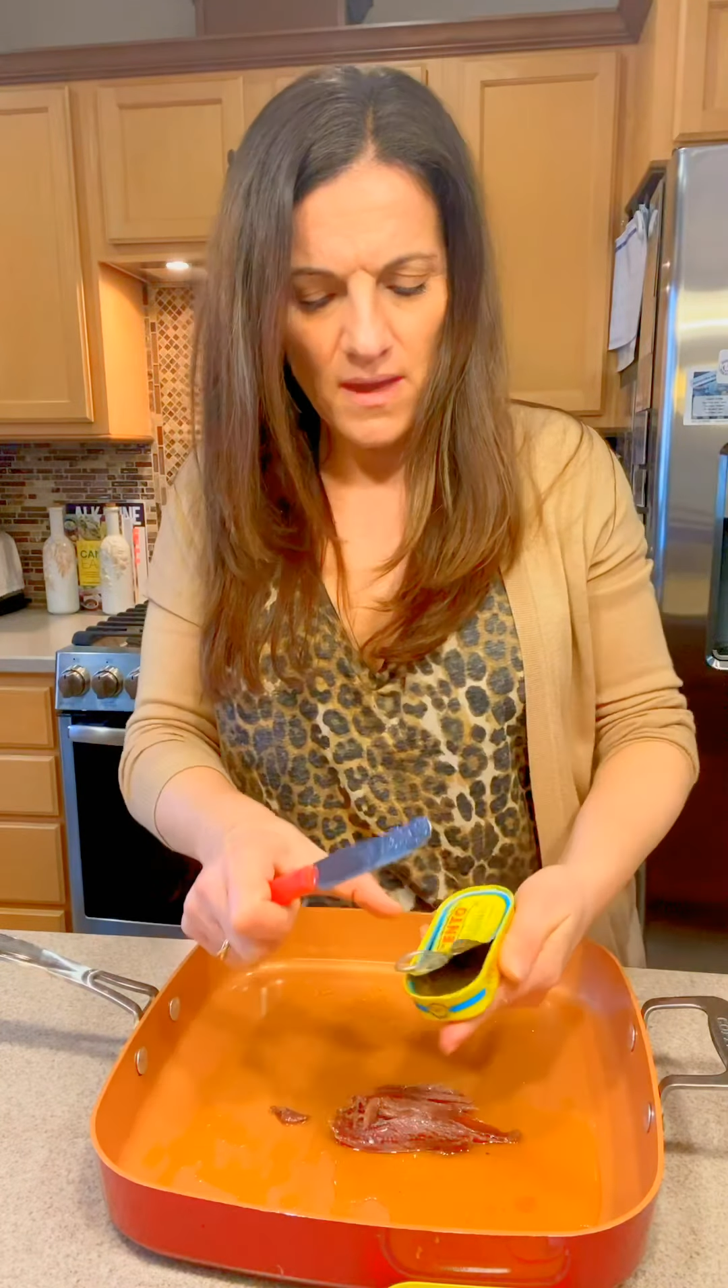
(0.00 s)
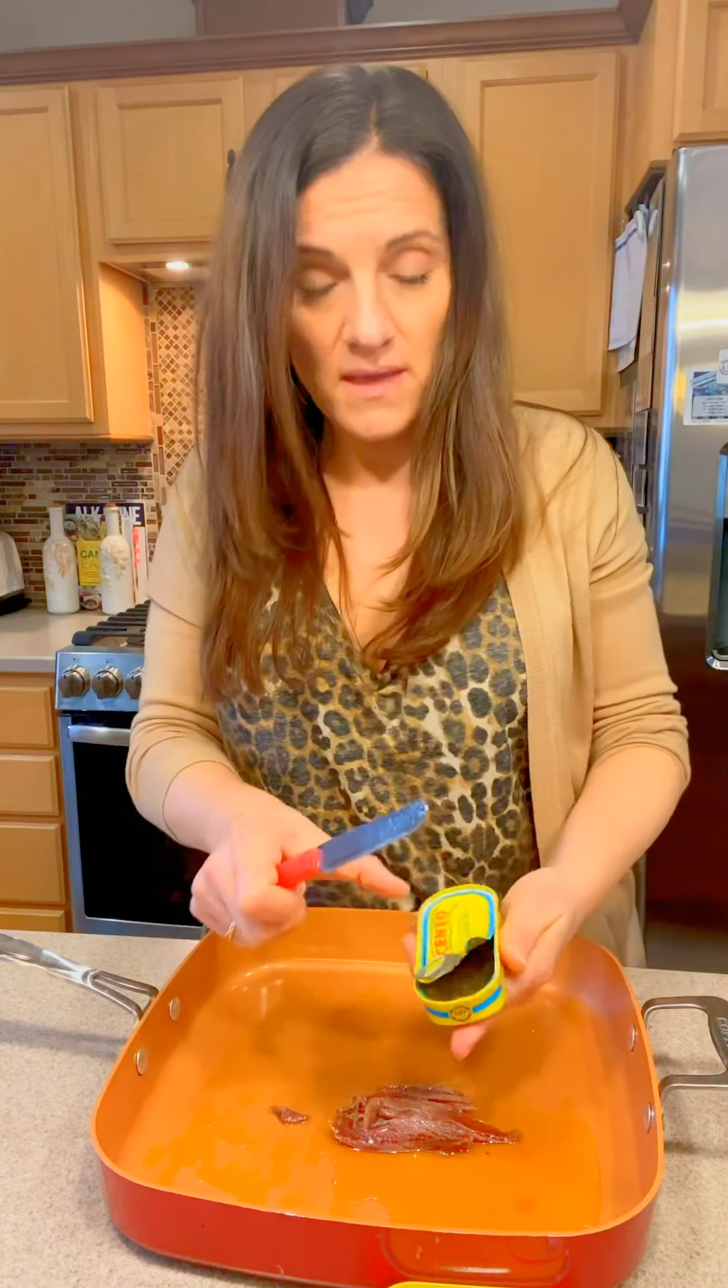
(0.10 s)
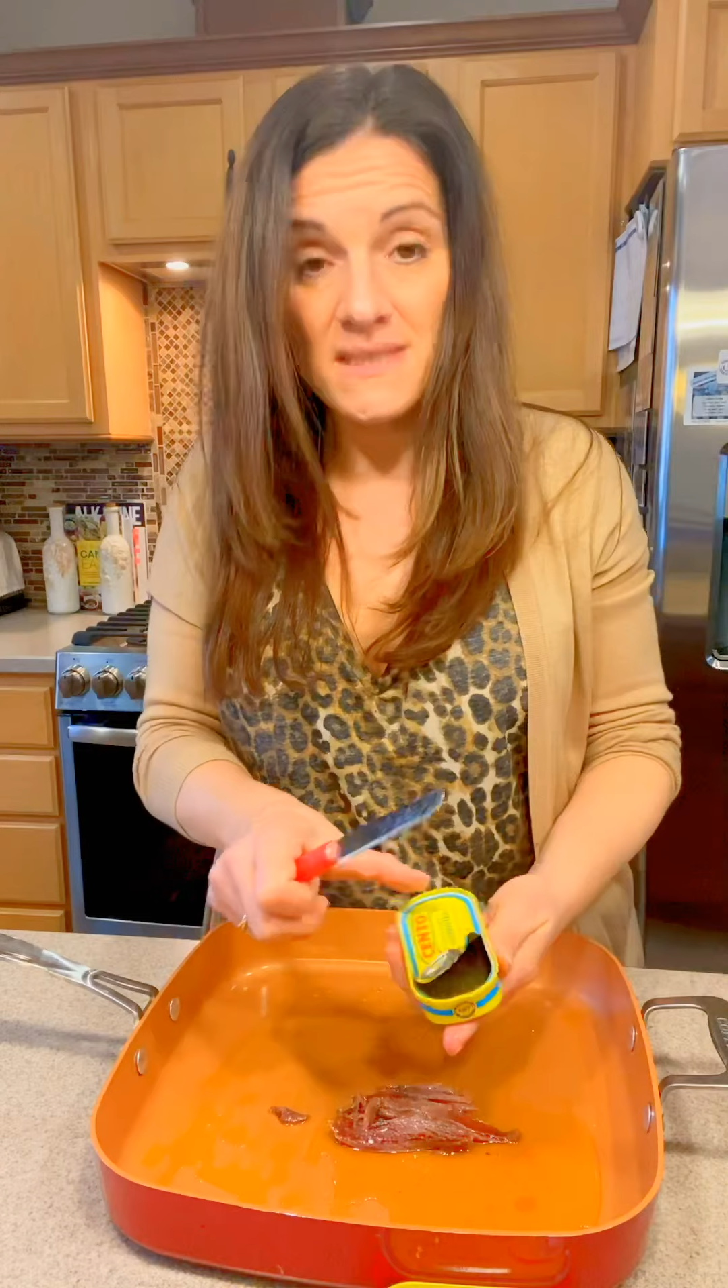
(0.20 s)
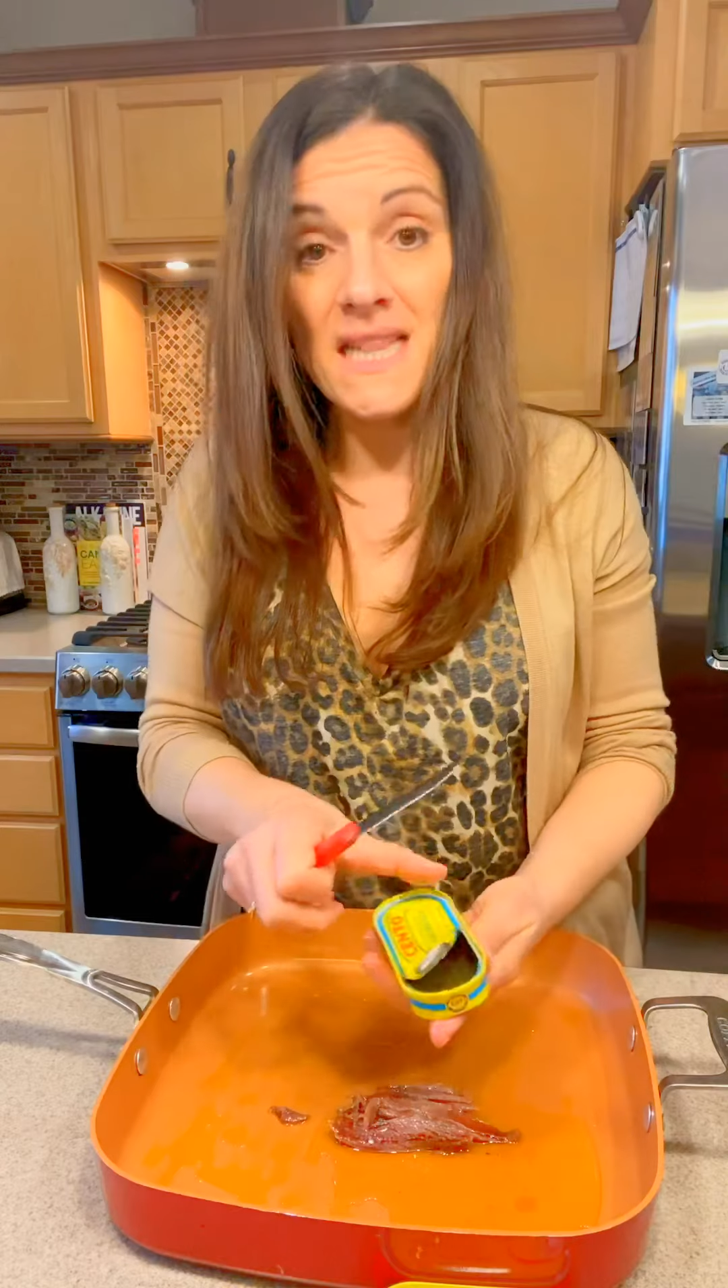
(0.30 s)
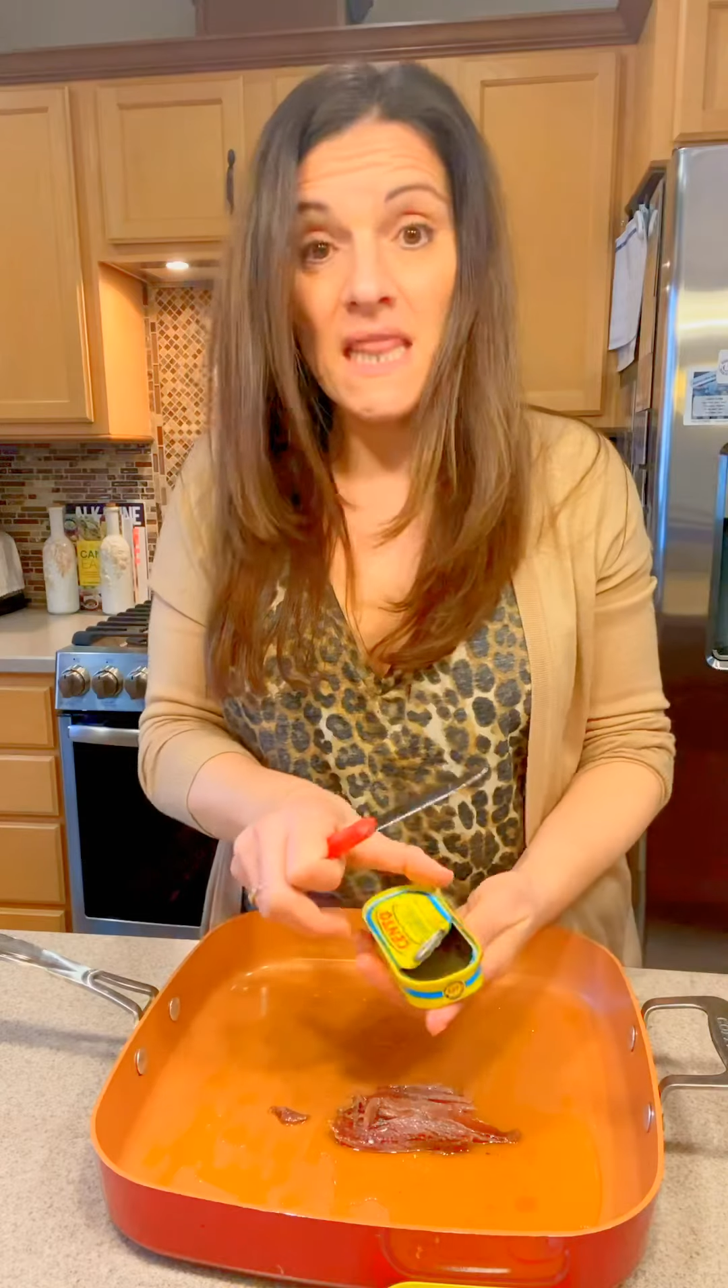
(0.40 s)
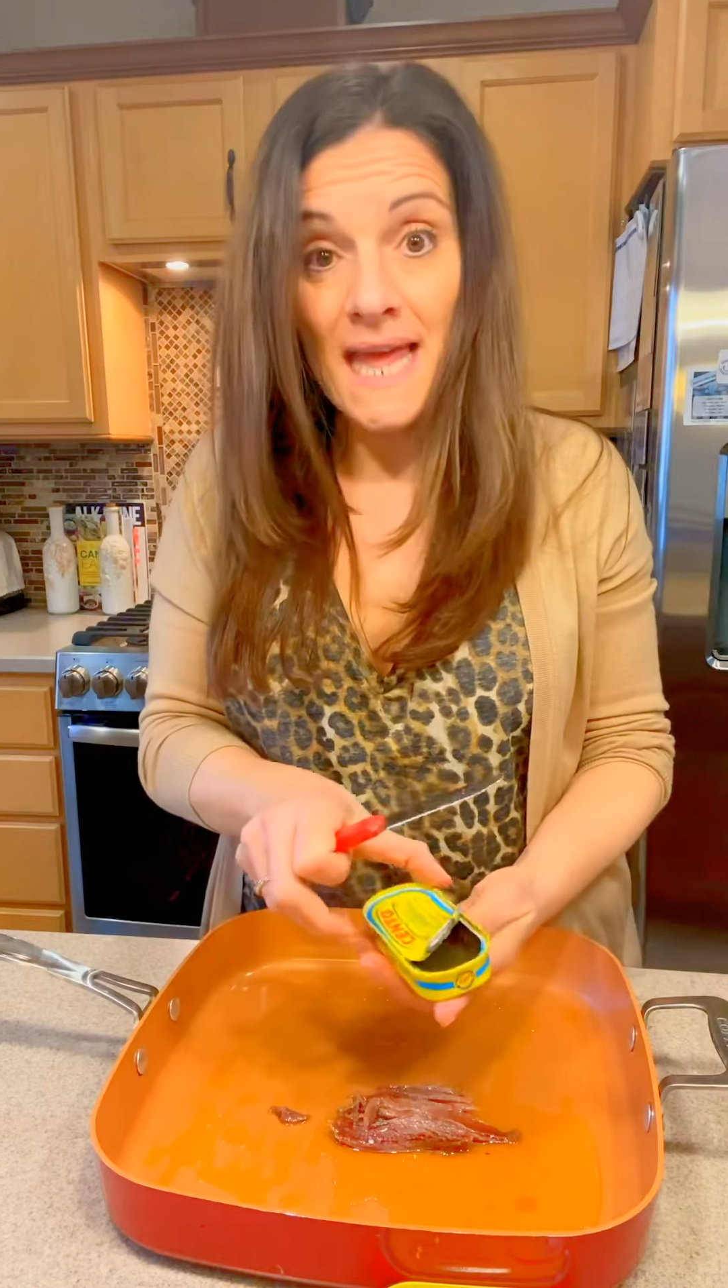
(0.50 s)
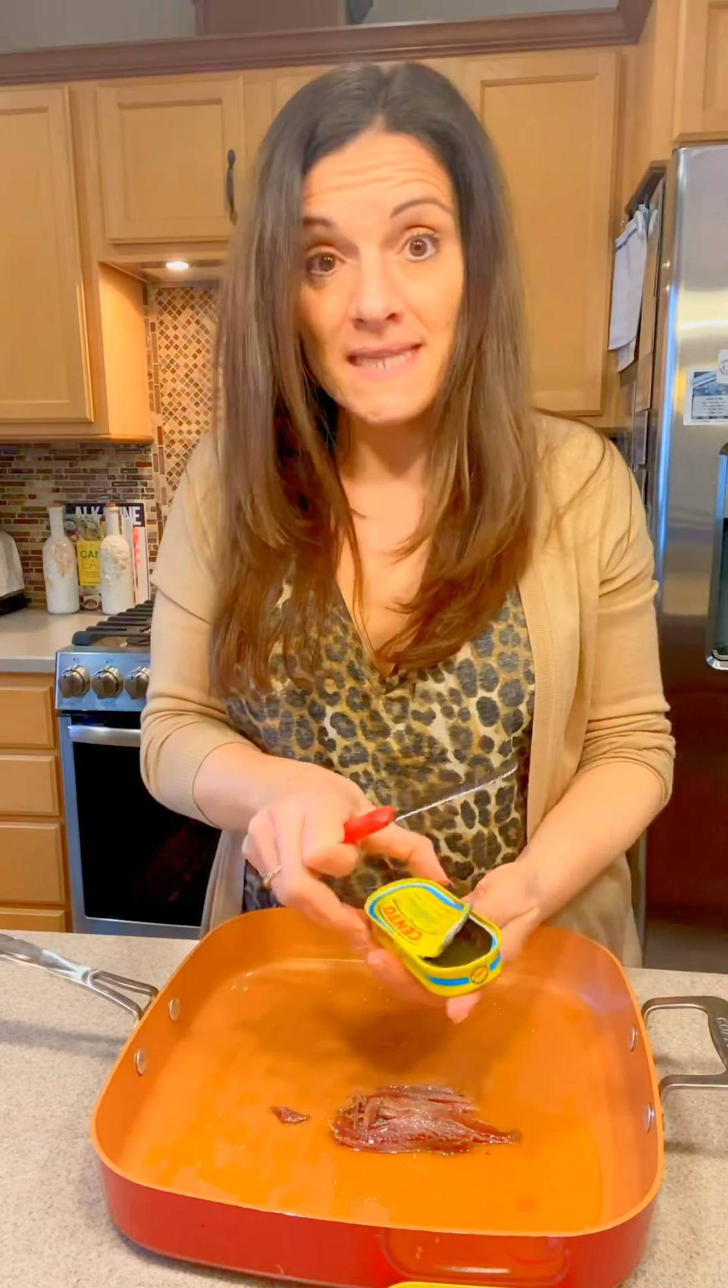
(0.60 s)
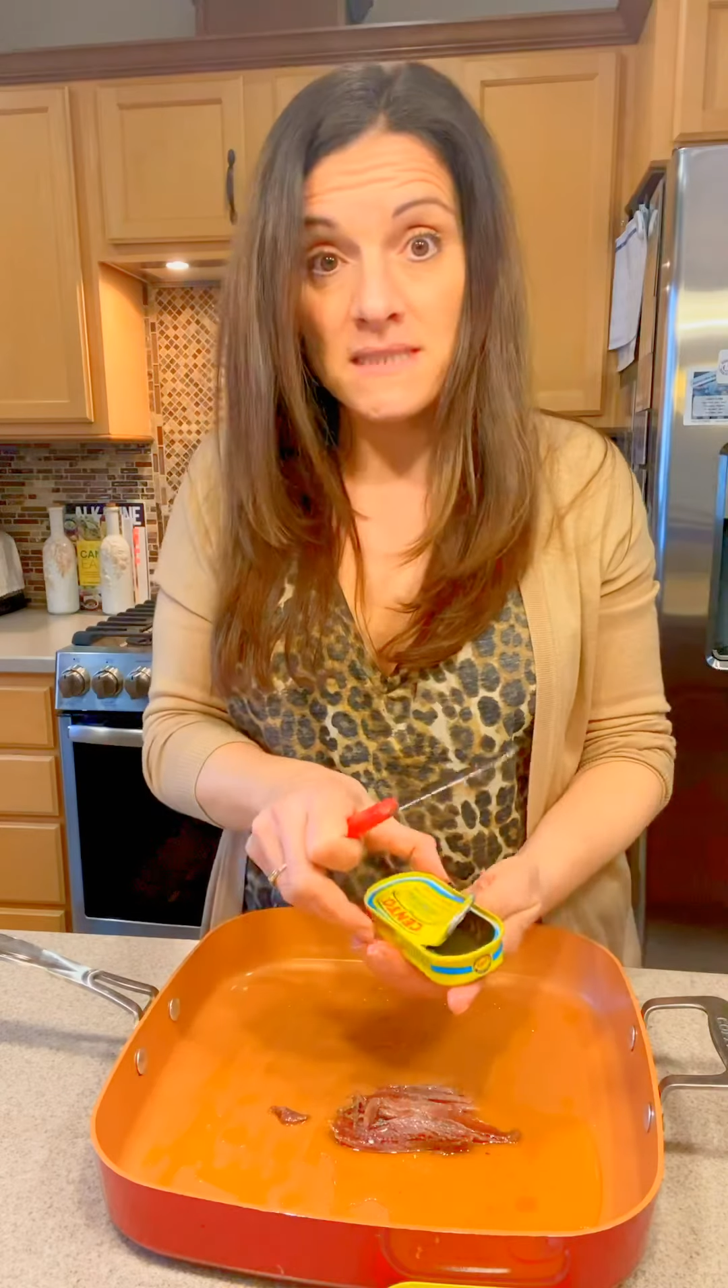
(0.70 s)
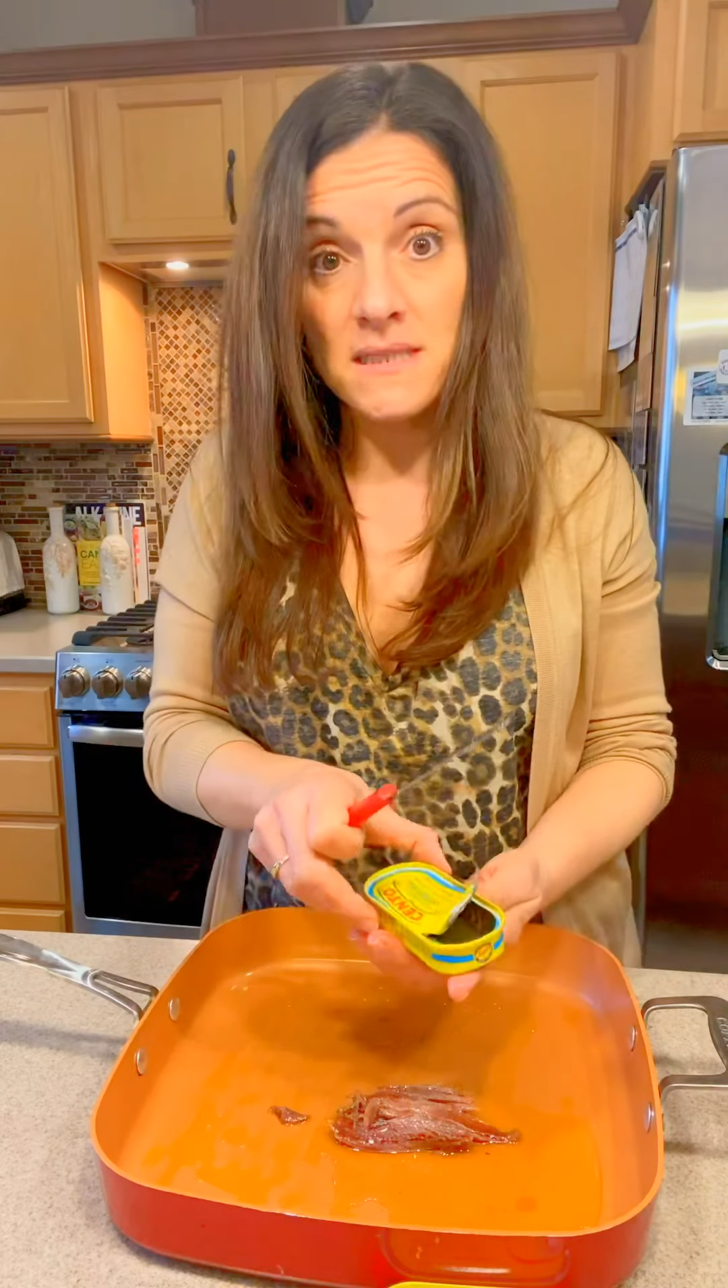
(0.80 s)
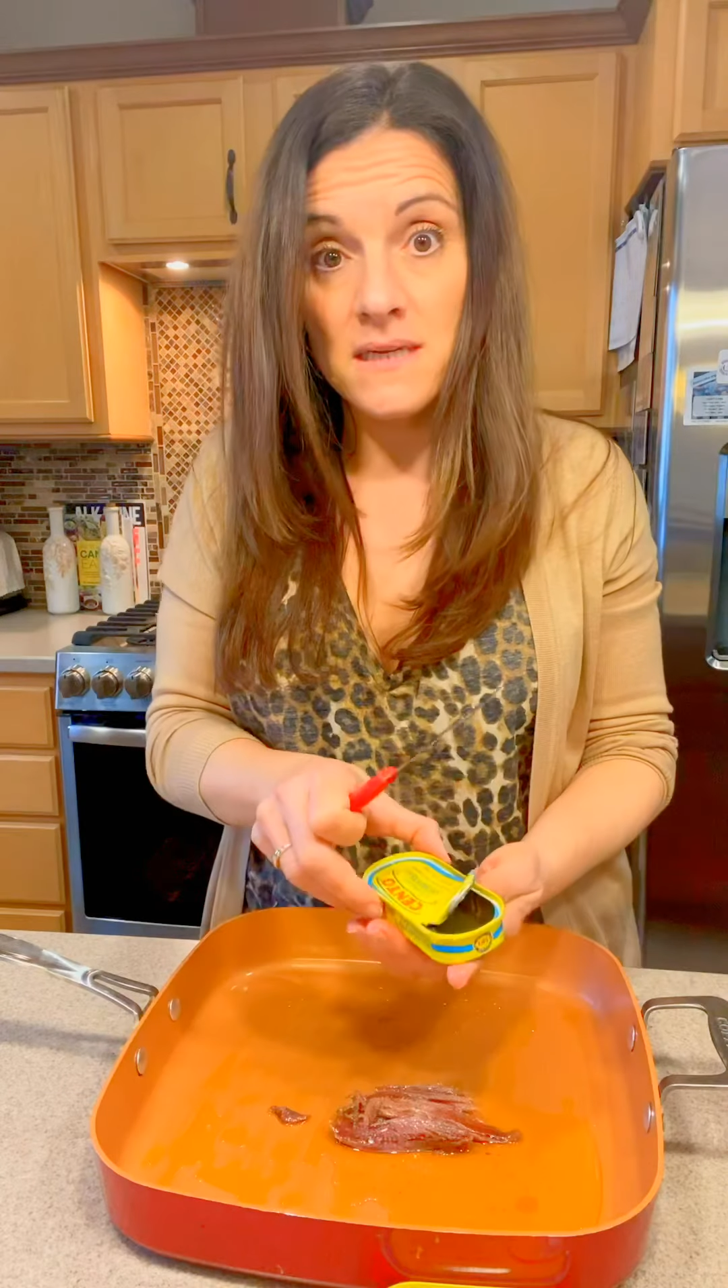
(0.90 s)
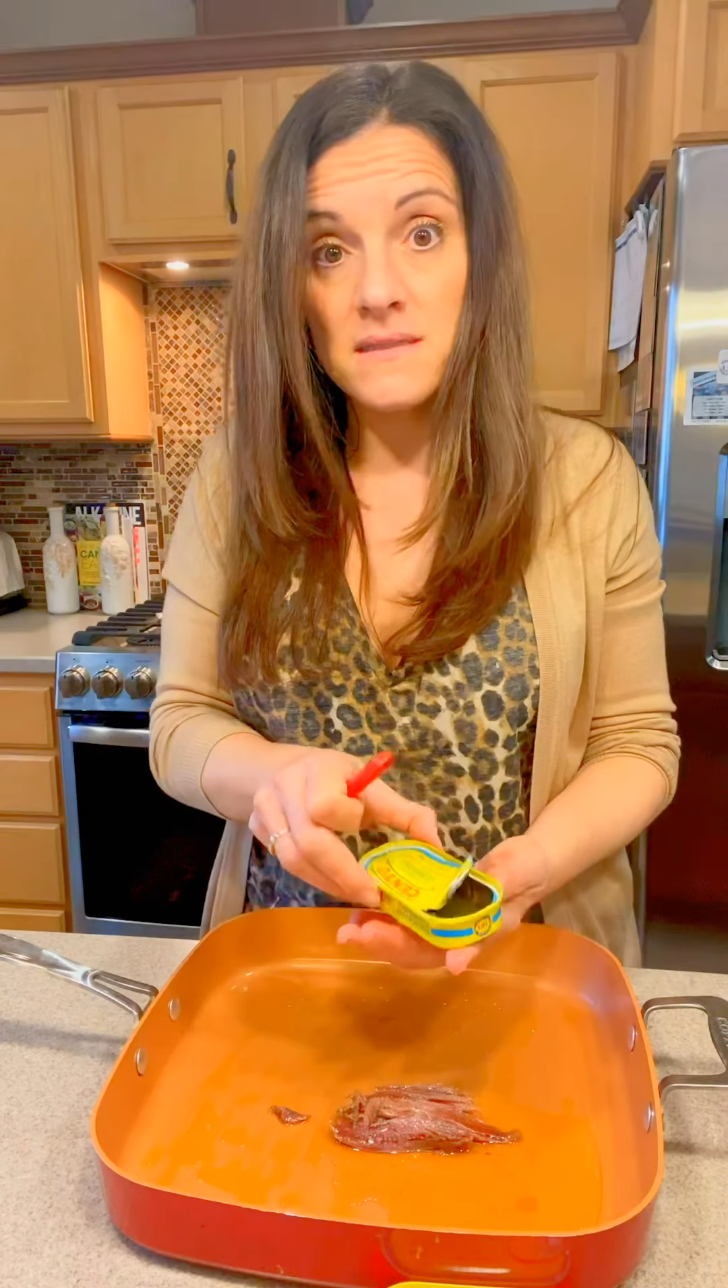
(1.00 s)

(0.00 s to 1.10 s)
is Lent.